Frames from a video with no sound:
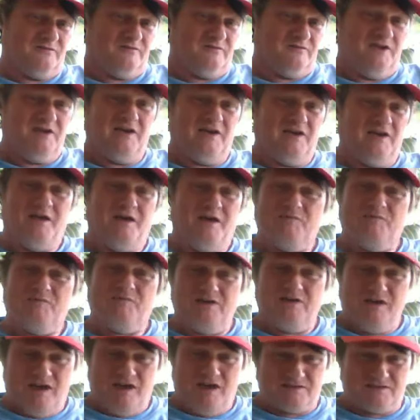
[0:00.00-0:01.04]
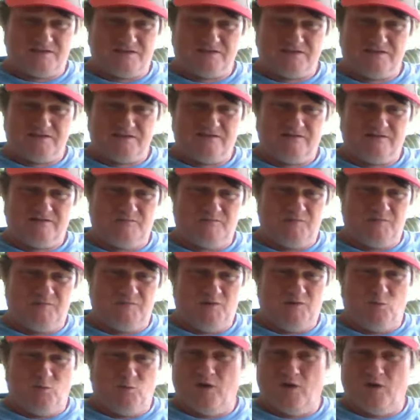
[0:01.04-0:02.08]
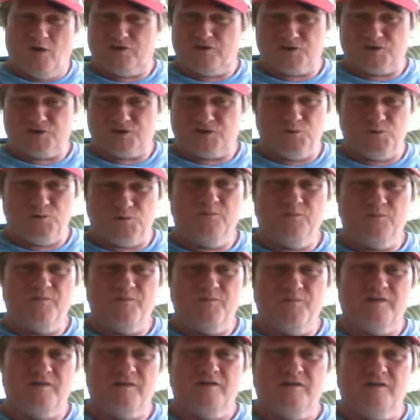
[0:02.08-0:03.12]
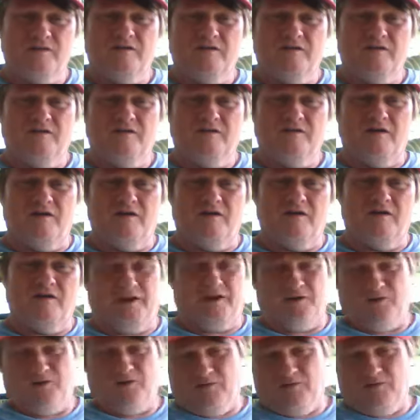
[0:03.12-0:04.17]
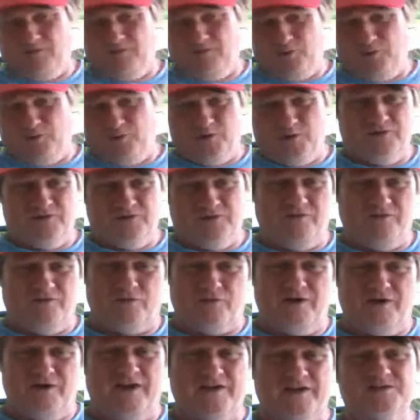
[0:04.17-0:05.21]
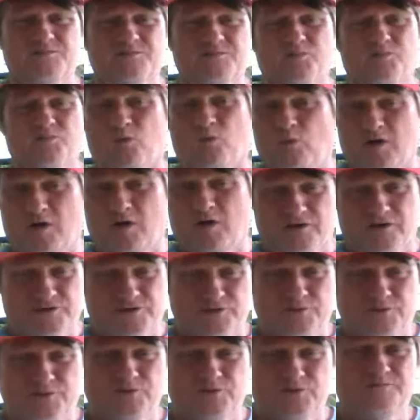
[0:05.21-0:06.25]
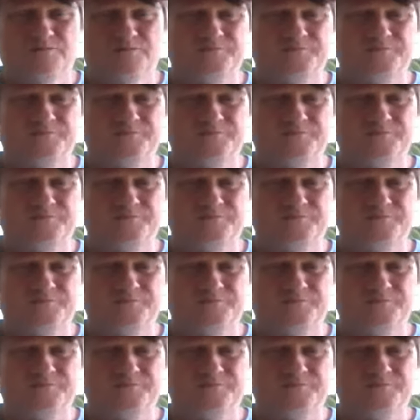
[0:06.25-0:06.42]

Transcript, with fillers: in an empty nest, maybe one or two, and then go to a different nest and put one or two,